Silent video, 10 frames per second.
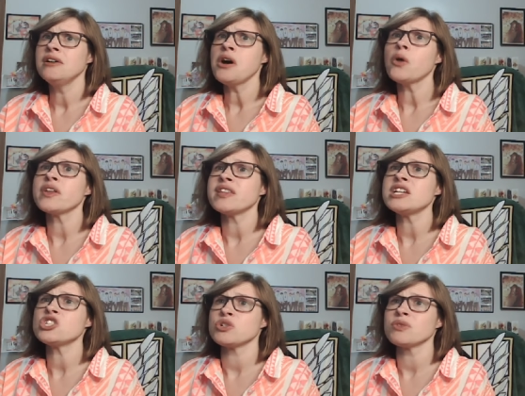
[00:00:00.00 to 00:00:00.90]
Only then
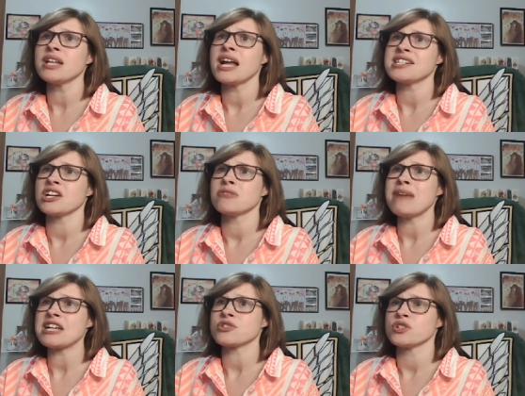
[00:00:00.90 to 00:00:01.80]
did she realize that her
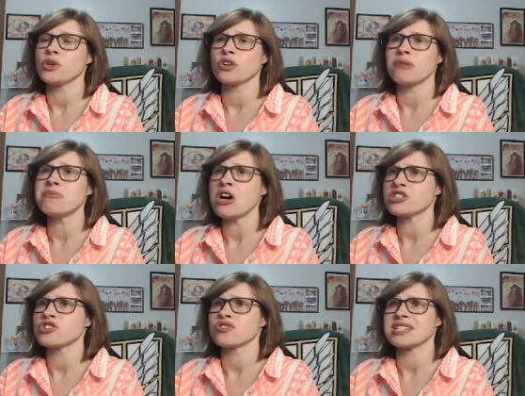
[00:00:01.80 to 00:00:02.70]
master had told her a
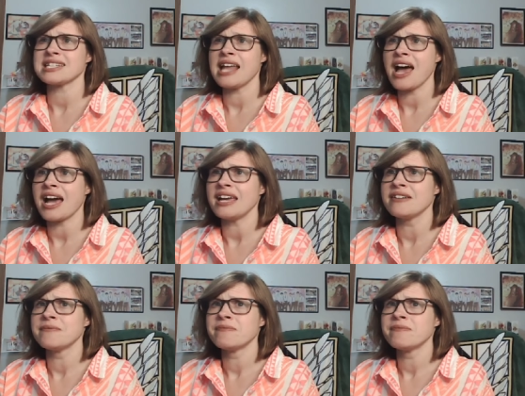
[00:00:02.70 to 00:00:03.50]
monstrous lie.